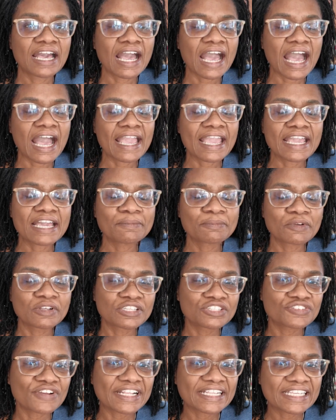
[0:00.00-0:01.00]
I am going
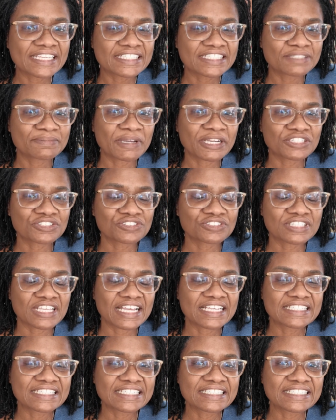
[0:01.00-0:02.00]
to try to get some
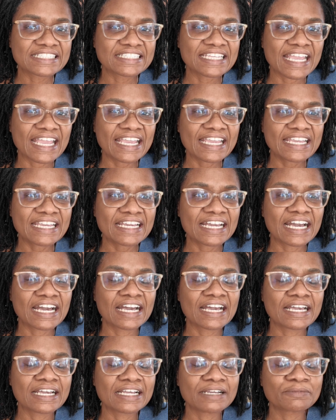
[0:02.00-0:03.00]
exercise in today.
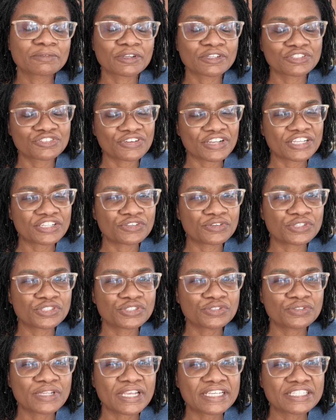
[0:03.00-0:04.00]
I'm going to try to do it
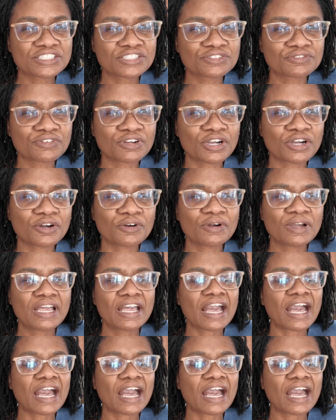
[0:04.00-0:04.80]
2 days in a row.